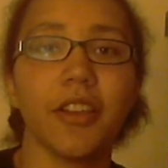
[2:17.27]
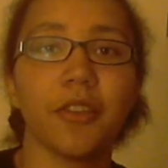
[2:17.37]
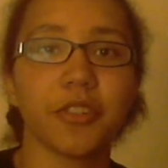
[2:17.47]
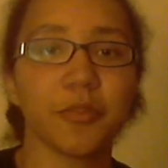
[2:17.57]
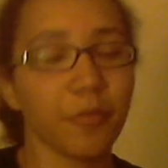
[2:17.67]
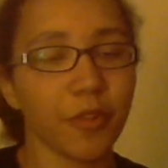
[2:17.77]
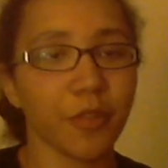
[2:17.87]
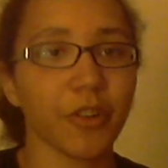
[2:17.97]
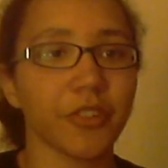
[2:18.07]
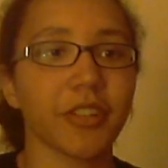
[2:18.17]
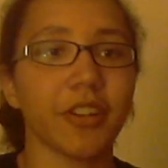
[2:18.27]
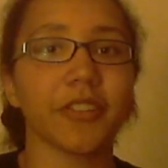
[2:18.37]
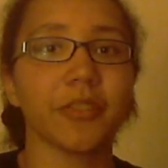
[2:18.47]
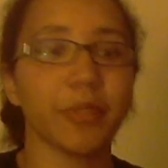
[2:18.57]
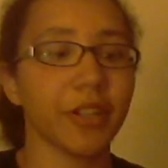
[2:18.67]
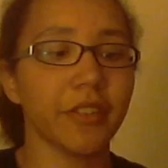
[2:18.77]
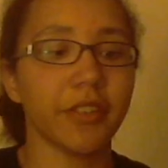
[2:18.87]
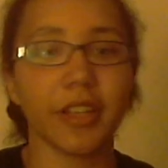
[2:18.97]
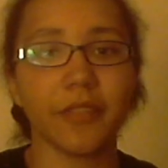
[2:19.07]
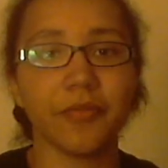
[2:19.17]
which will be more burn scars, but
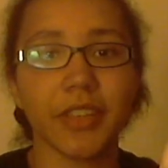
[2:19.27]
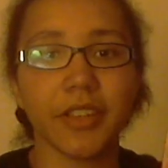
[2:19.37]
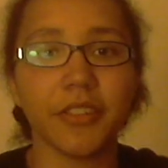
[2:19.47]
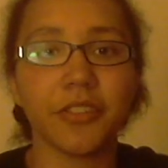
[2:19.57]
this